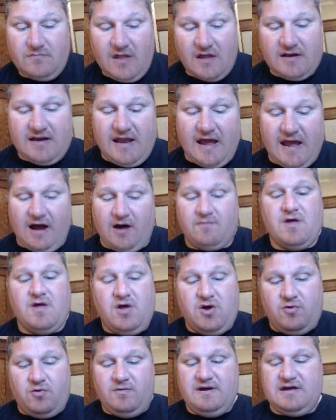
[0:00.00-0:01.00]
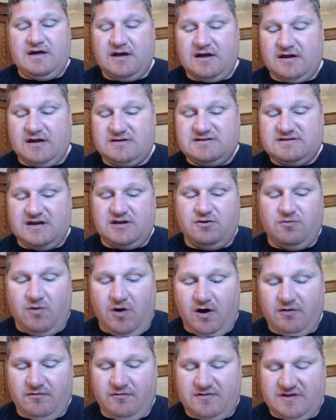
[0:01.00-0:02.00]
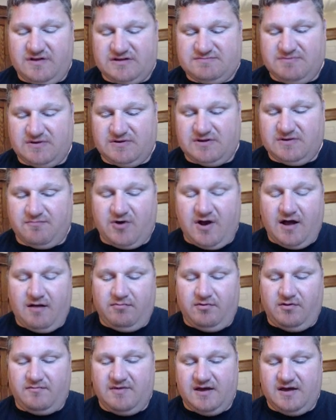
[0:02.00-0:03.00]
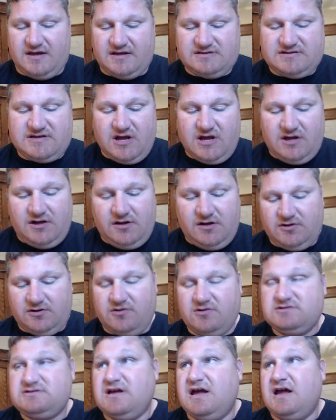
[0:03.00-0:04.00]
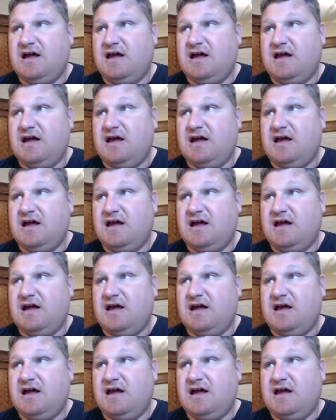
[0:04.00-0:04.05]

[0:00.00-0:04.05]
Now, we could continue on with this, but the problem is, you'll notice I